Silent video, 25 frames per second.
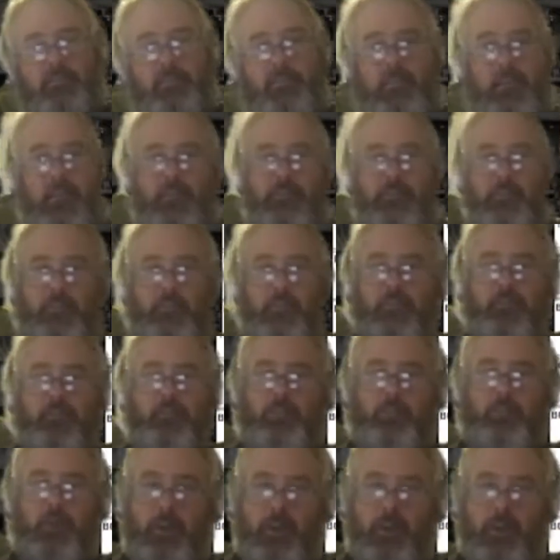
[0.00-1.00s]
as you're
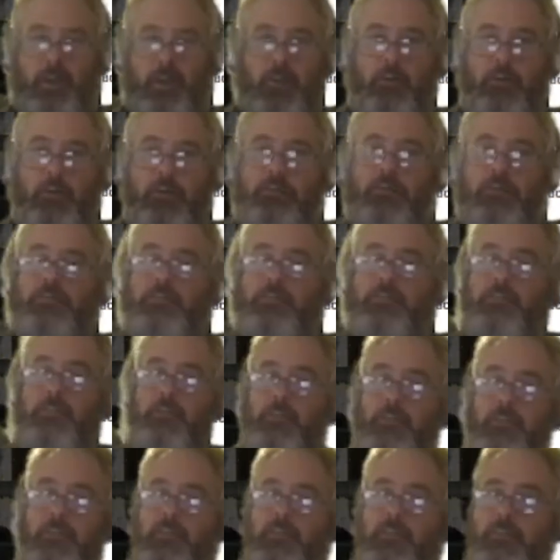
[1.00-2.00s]
flying along,
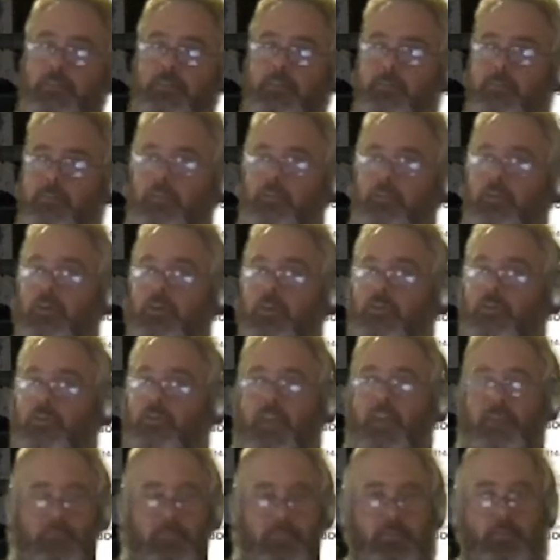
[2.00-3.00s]
so that if you
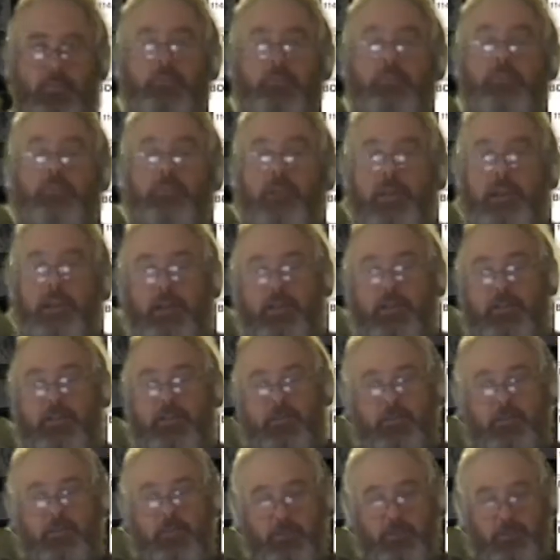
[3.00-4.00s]
haven't got the radar
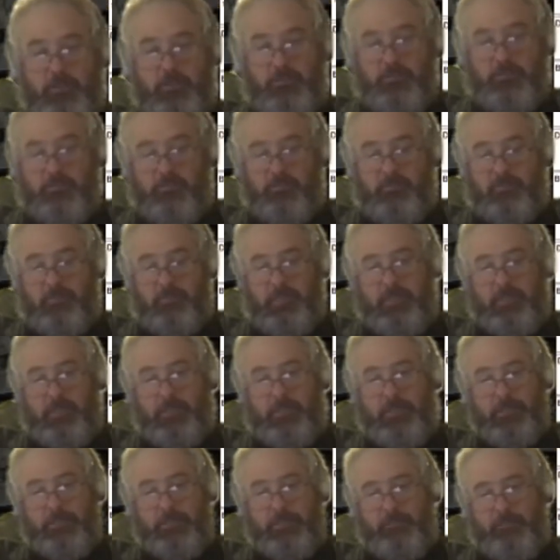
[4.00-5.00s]
turned on,
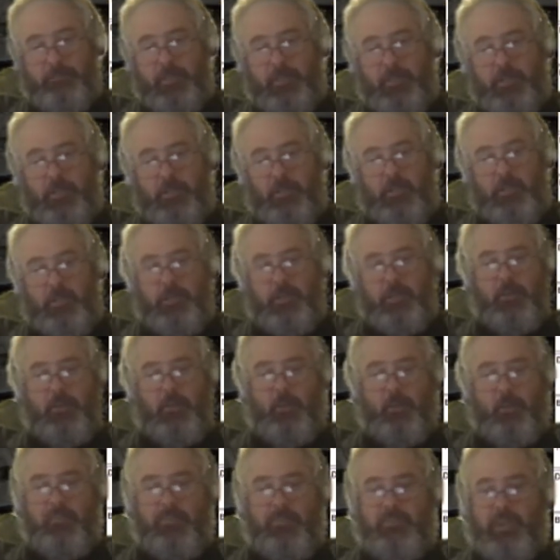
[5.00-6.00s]
you know,
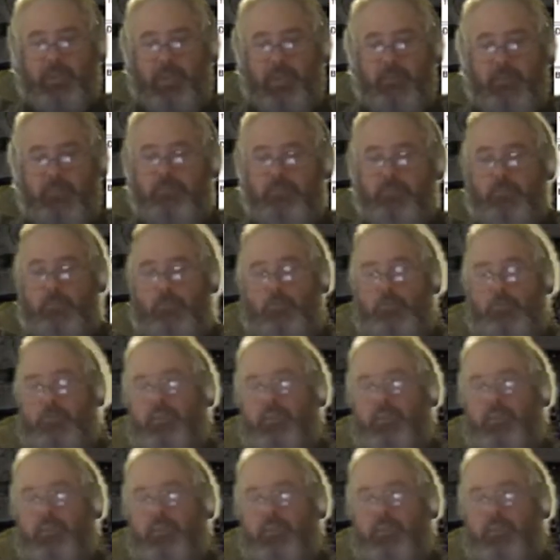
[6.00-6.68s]
we've saved all the